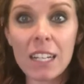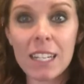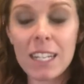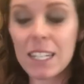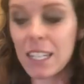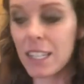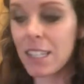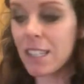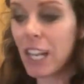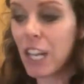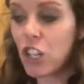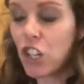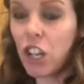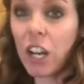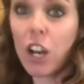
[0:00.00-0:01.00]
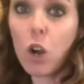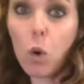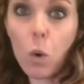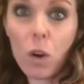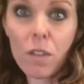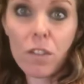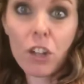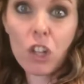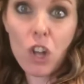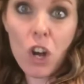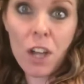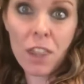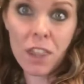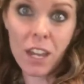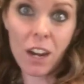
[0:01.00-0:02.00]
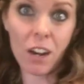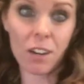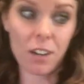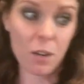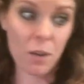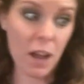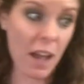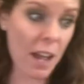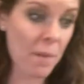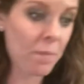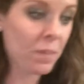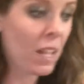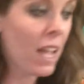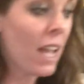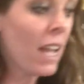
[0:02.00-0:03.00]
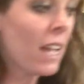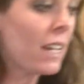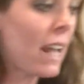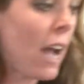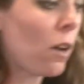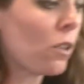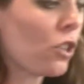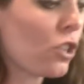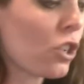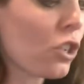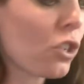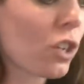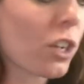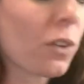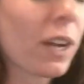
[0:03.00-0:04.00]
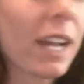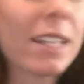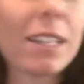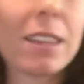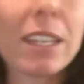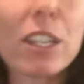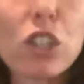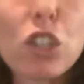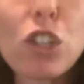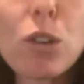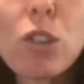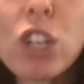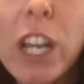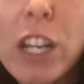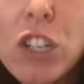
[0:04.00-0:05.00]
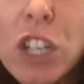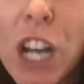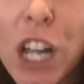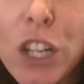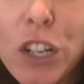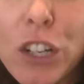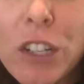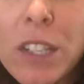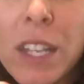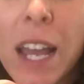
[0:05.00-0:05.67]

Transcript: into the center and core of the cloth there, okay? Now, just to show you guys that these do change colors,